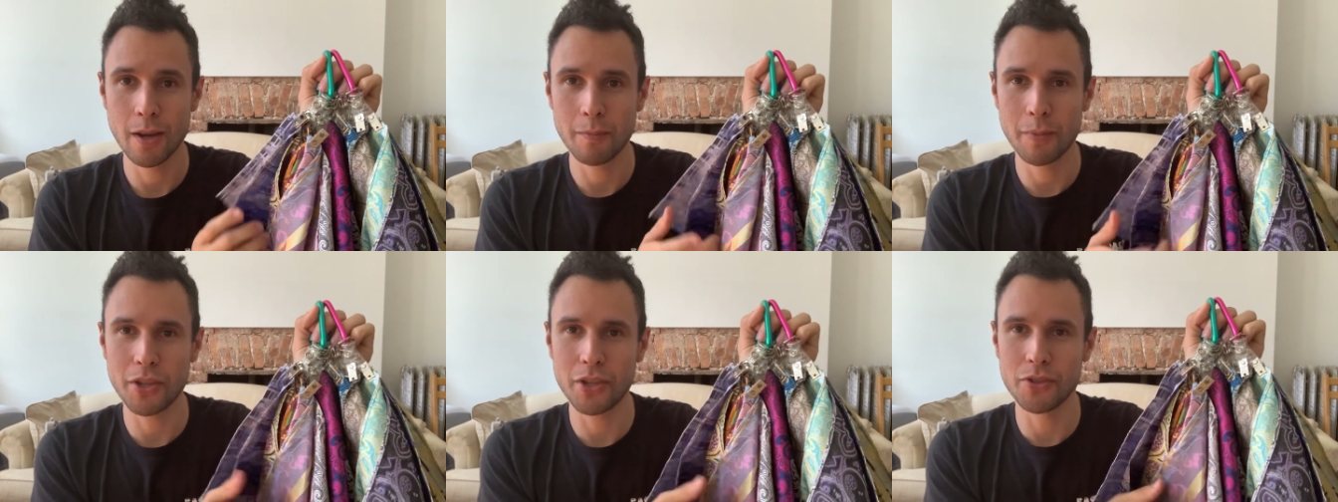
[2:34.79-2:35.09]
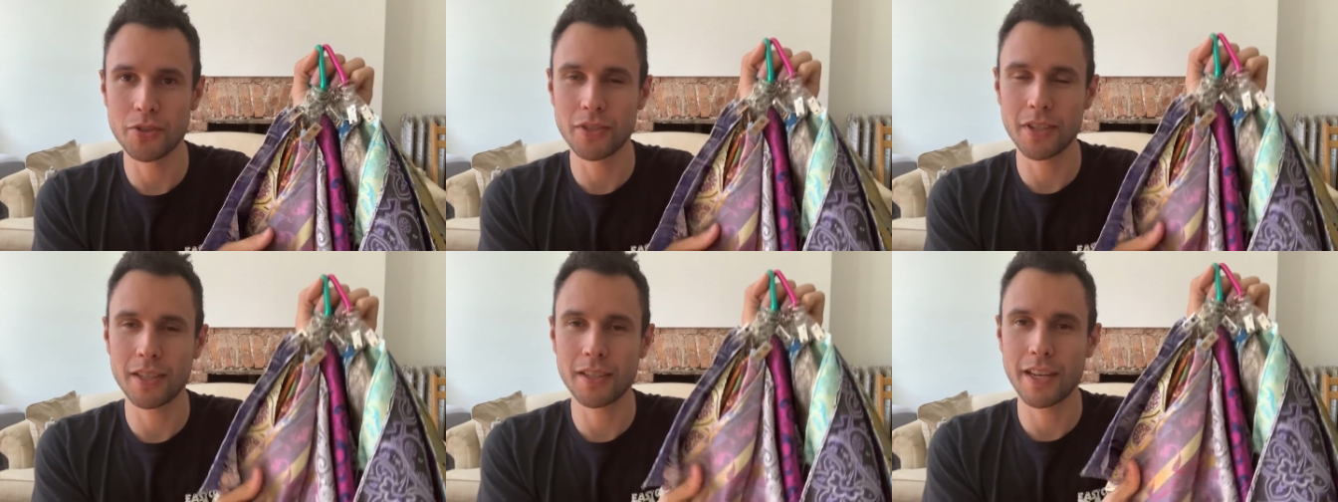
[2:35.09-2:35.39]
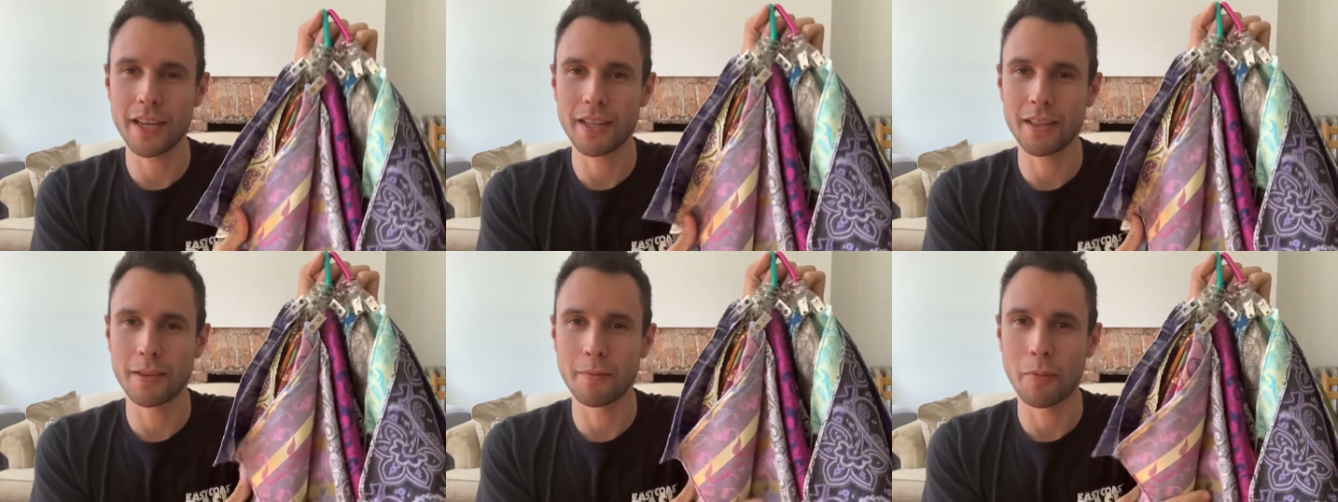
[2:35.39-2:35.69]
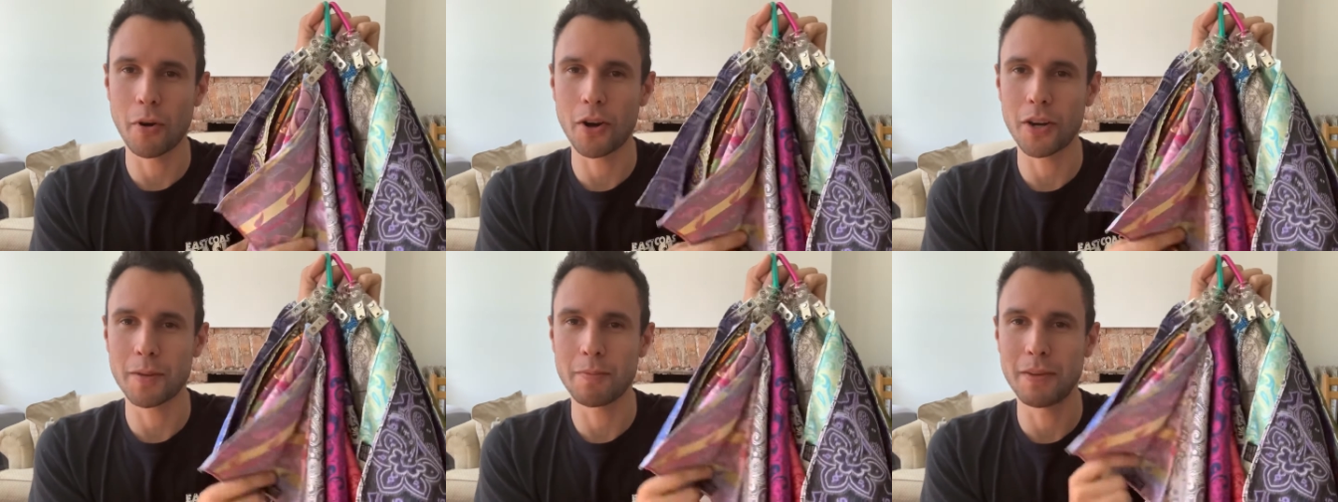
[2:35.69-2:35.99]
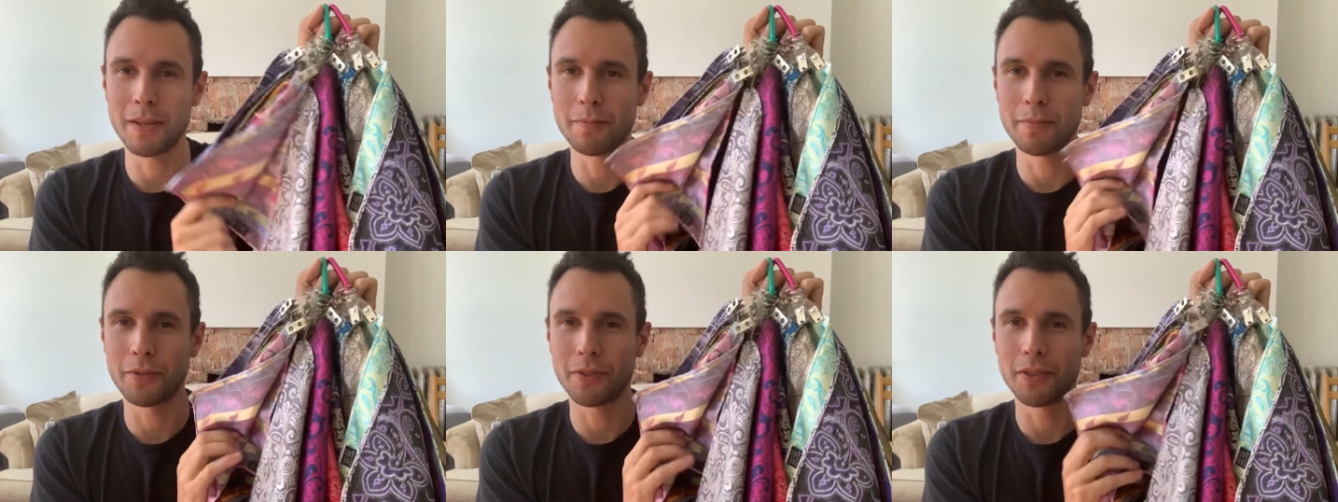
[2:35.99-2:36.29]
but usually like the party
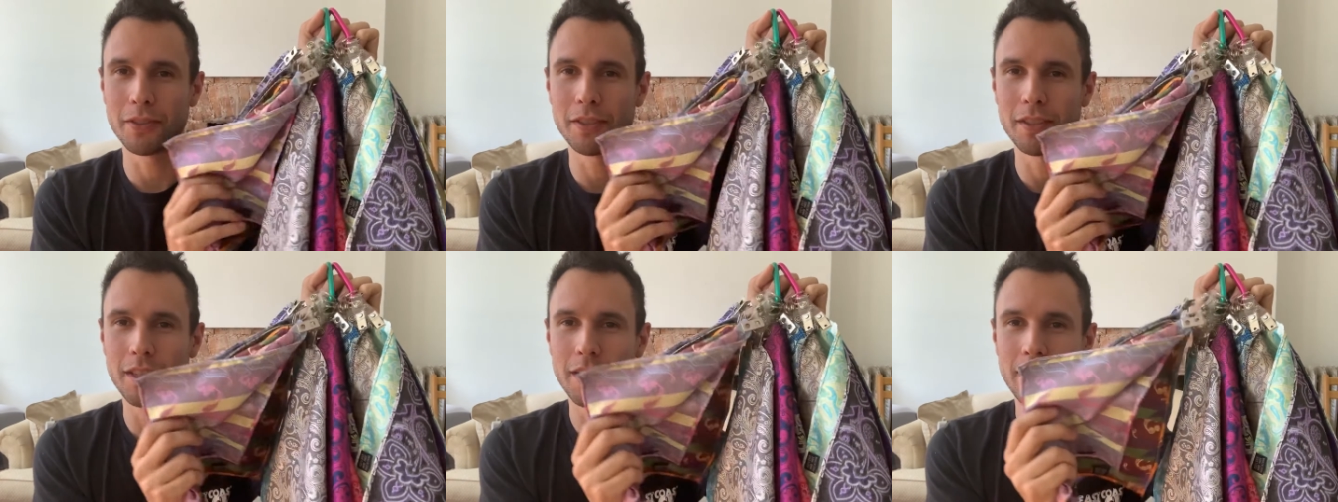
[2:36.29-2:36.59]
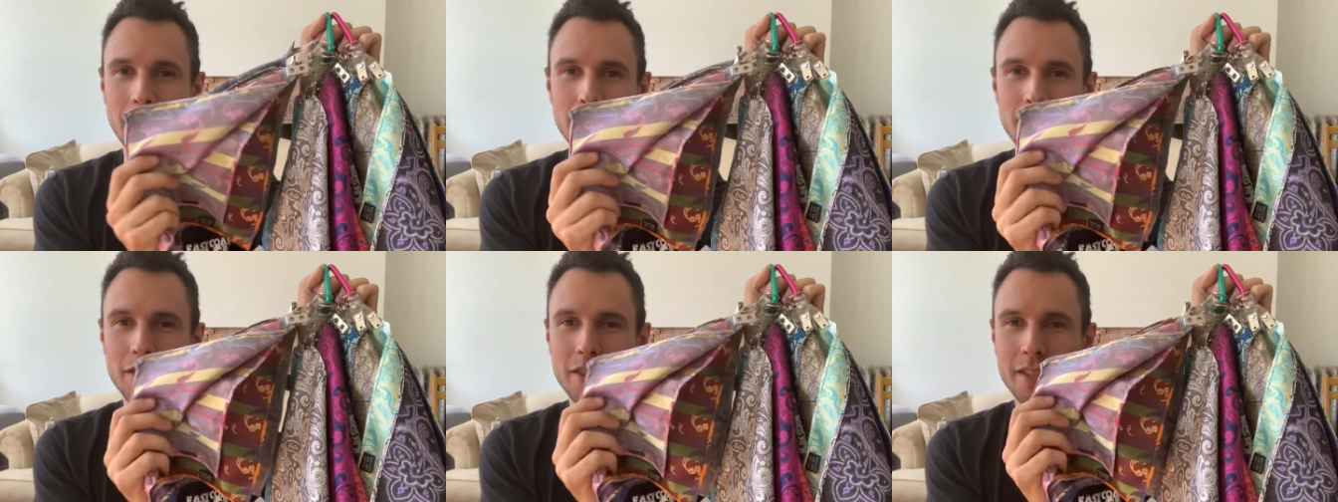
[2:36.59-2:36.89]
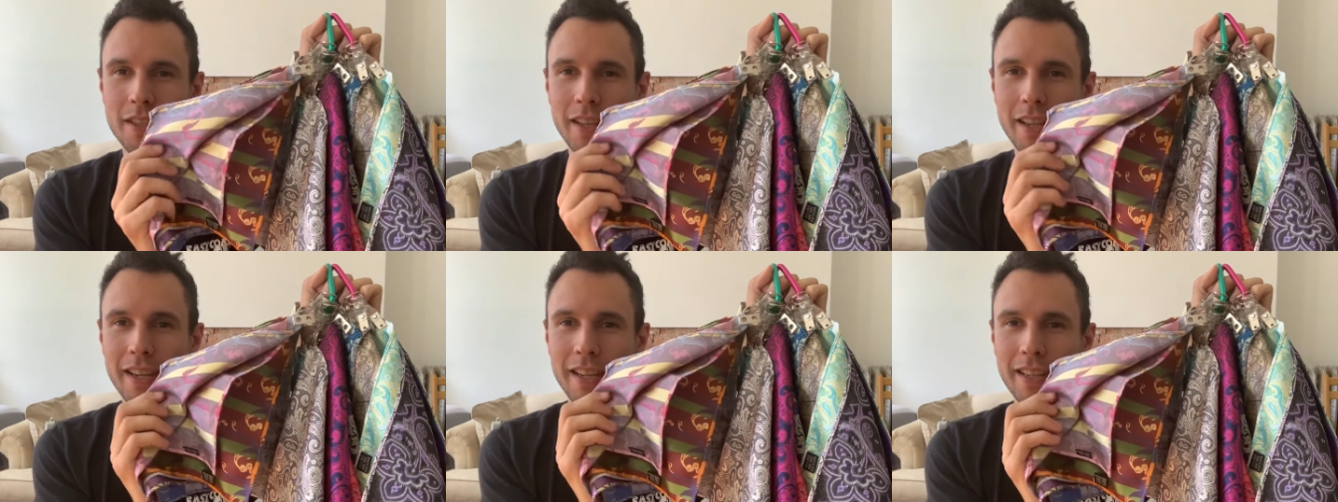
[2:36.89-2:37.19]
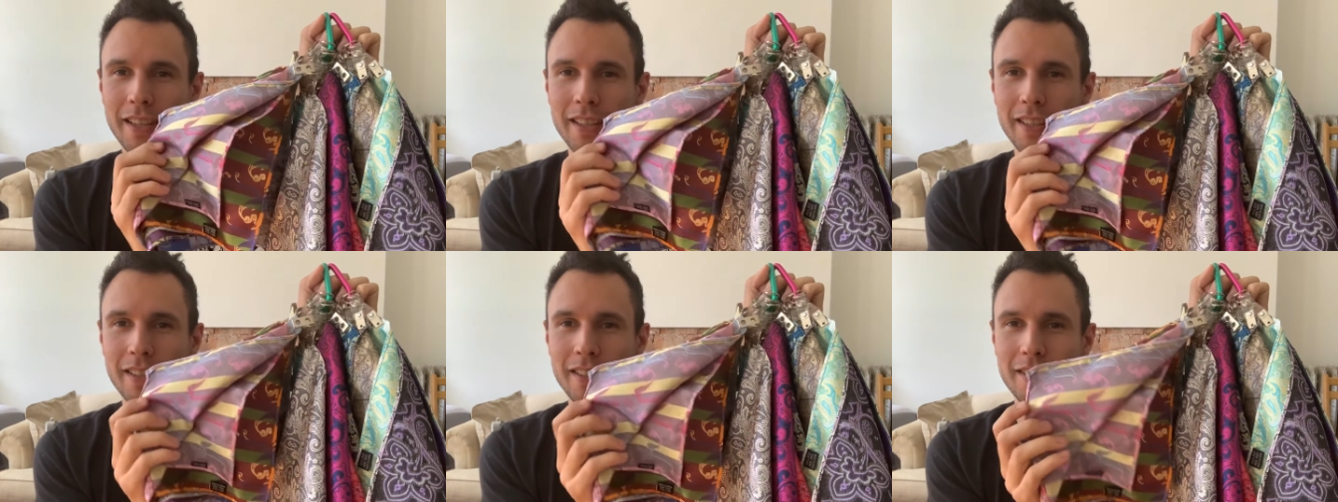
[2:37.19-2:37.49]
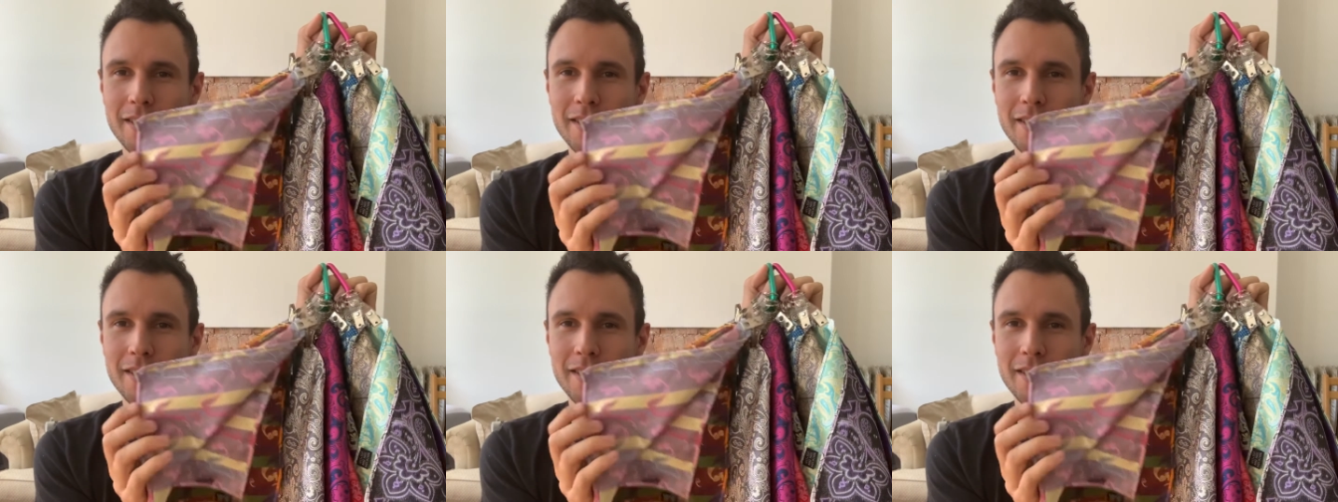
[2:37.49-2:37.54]
people, just like